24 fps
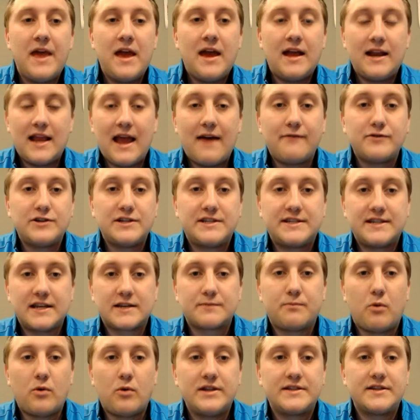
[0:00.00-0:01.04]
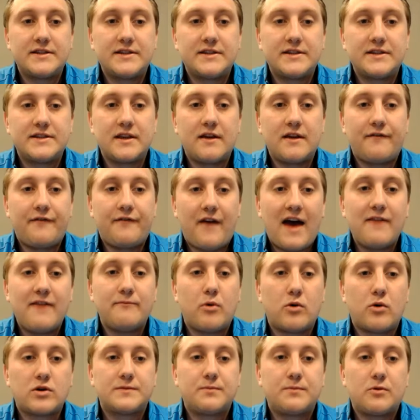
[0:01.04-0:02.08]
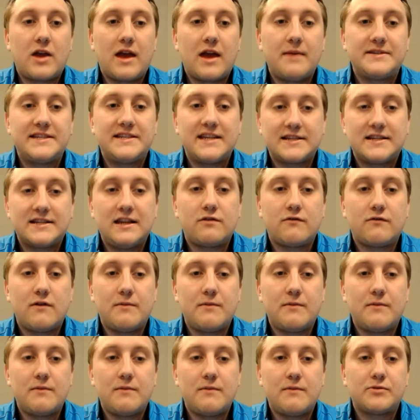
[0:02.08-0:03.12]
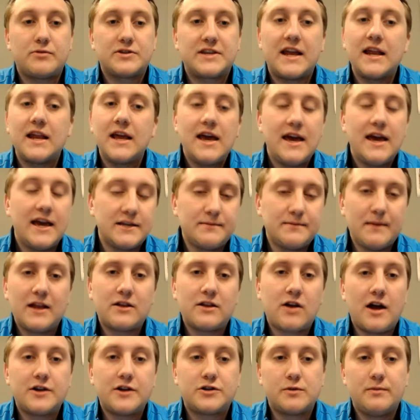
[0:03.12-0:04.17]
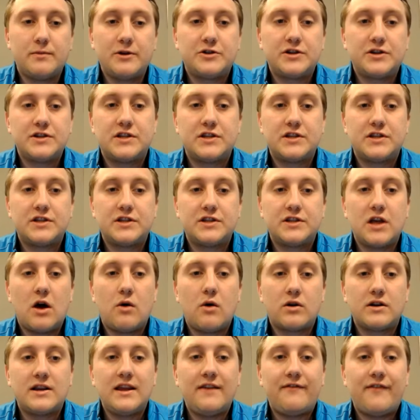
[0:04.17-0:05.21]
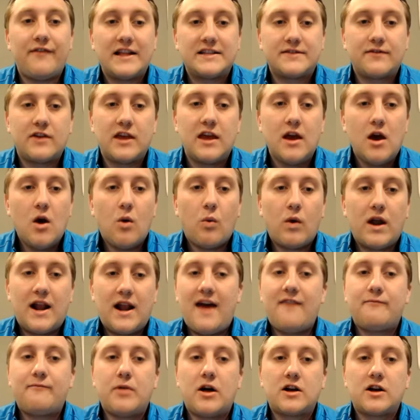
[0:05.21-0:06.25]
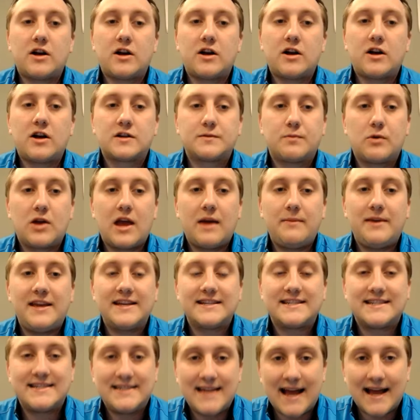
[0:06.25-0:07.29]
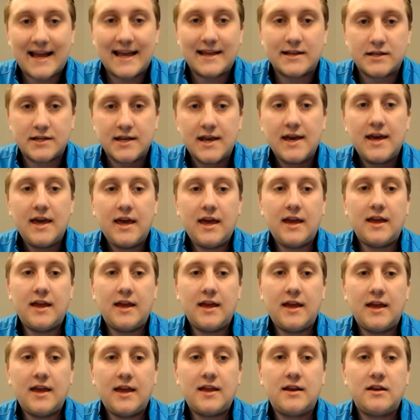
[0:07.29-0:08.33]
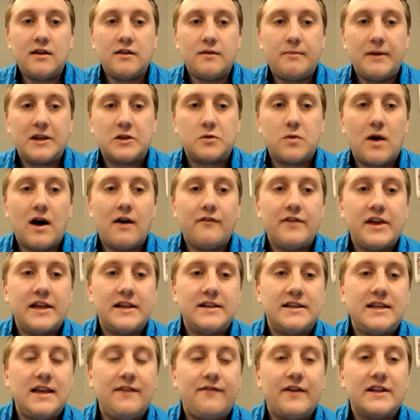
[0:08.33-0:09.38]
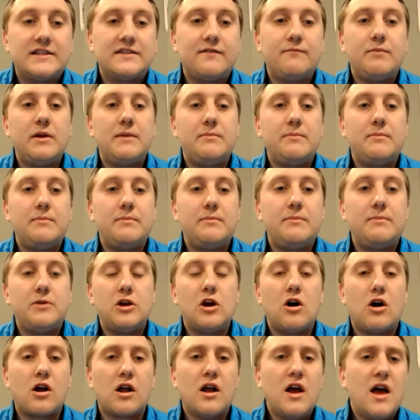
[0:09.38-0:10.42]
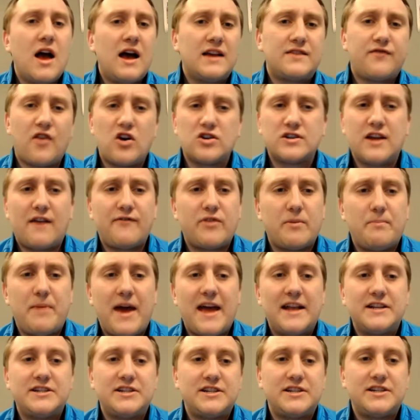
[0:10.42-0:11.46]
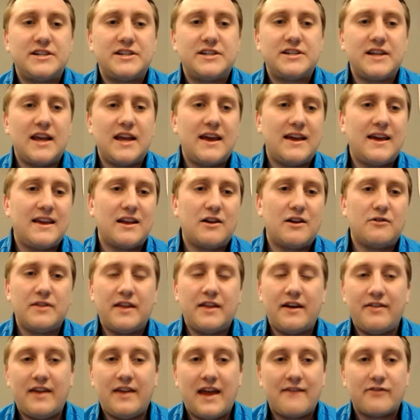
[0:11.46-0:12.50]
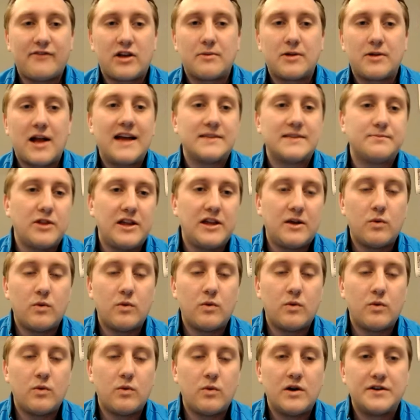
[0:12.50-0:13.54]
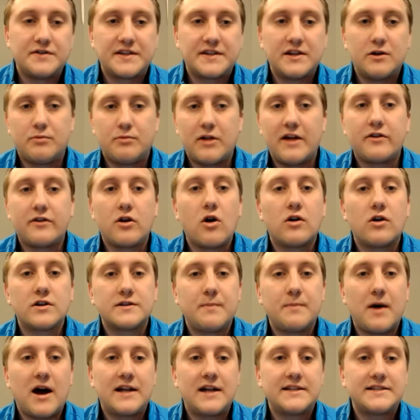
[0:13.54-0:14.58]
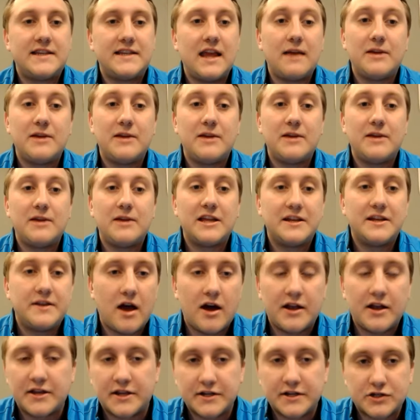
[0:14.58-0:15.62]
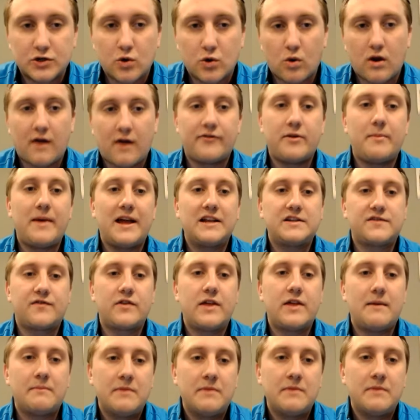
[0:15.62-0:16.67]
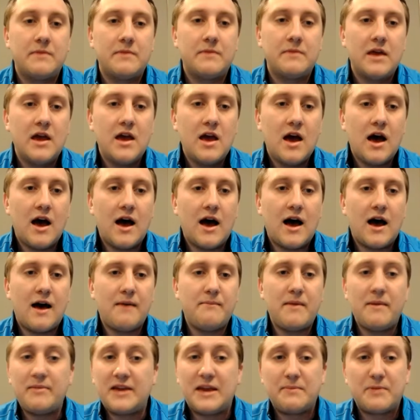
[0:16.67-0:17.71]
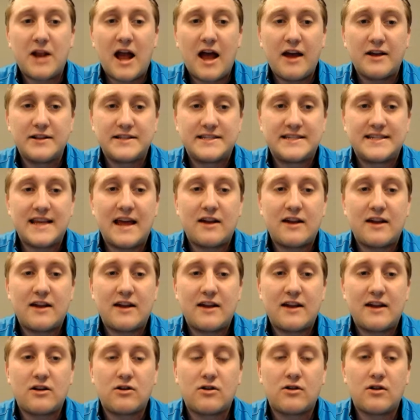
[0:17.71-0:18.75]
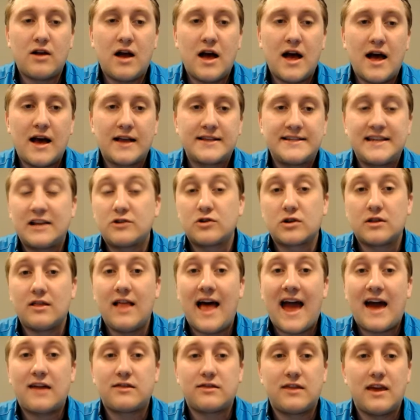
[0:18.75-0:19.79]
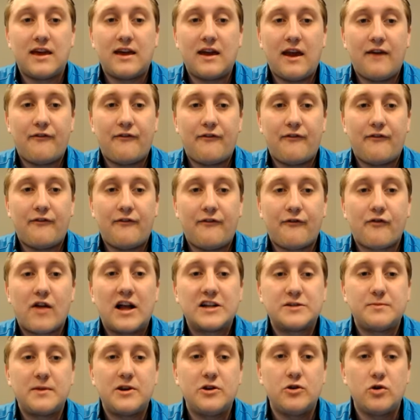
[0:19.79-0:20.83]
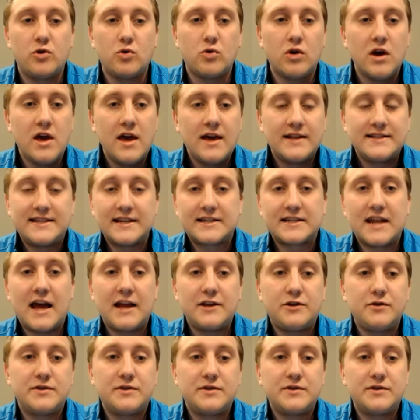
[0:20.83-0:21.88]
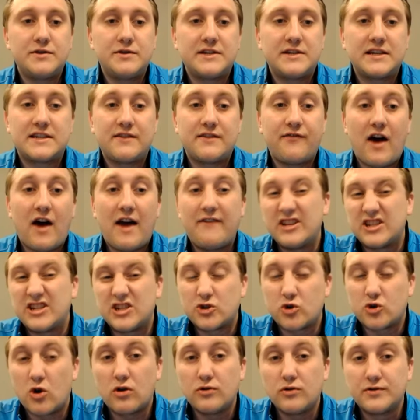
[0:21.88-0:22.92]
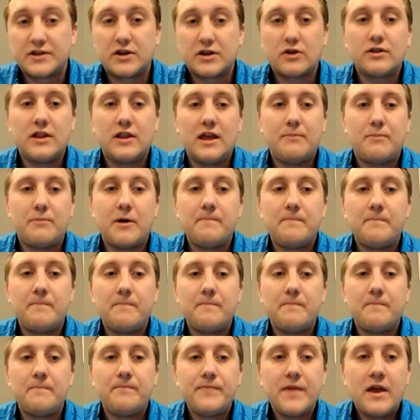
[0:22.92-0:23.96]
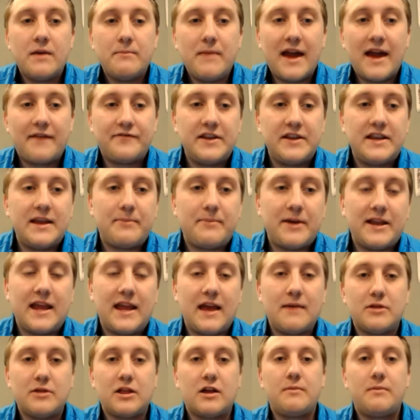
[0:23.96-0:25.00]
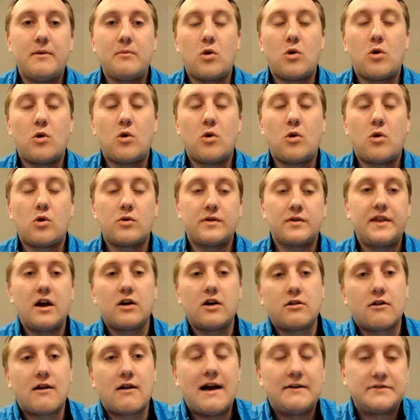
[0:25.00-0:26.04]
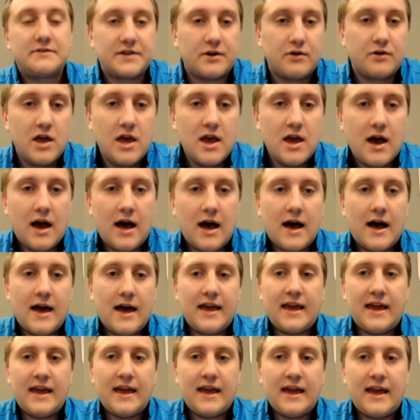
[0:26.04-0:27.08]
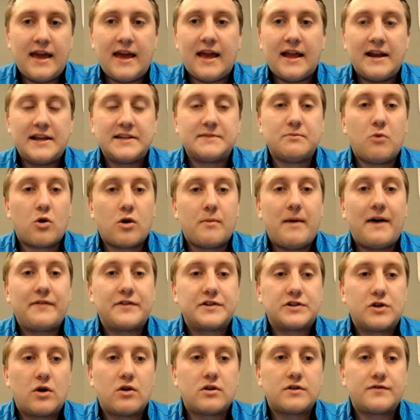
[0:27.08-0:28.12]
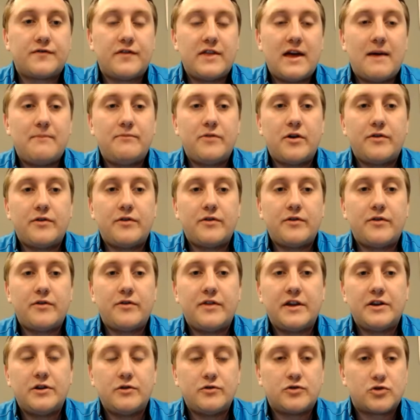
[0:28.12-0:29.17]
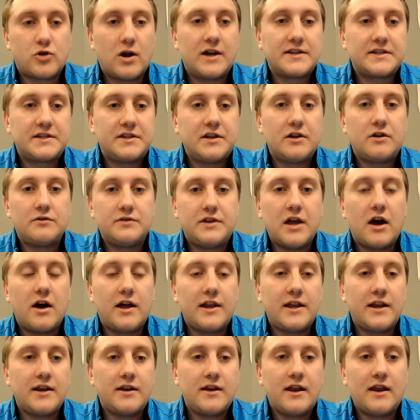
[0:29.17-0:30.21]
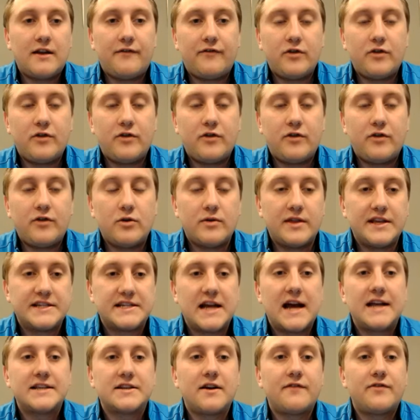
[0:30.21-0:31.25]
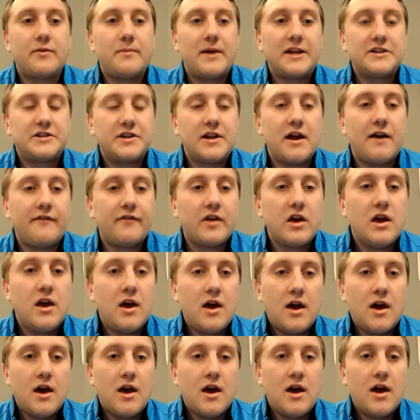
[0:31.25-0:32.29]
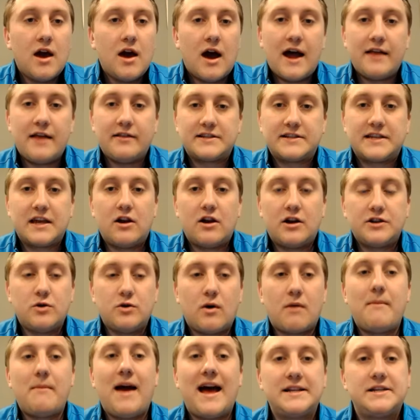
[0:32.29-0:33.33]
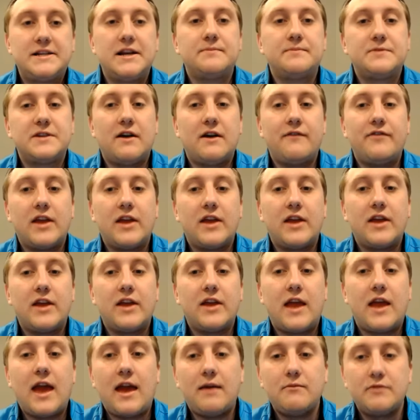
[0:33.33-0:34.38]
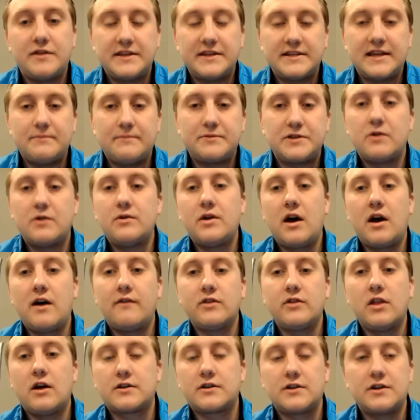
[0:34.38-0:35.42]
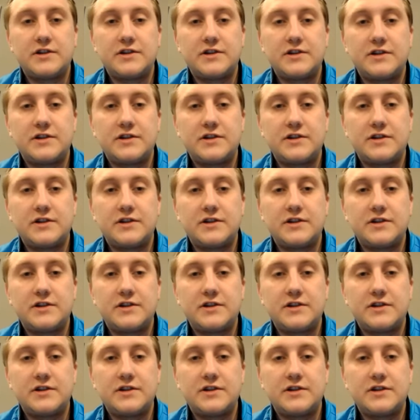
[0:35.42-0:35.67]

And he averages six points, five boards per game, 63%. His main contributions, though, are defensively, one and a half blocks per game. He is second in the Big 12 in defensive BPR. As far as off the bench, eh, you know, they, they have a couple guys. Mylik Wilson will play the guard spots. Damian Dunn can score off the bench for them. Uh, maybe keep an eye on center uh, Cedric Lath, a, a freshman who 6'9, 265 has struggled certainly, but may have to dip into him a little bit more with Tugler out. So uh, it, it is more about the starters for them, though they do trust, you know, Dunn and, and a few of these guys off the bench enough. All right, let's get on to our matchups of the game with this episode of Locked On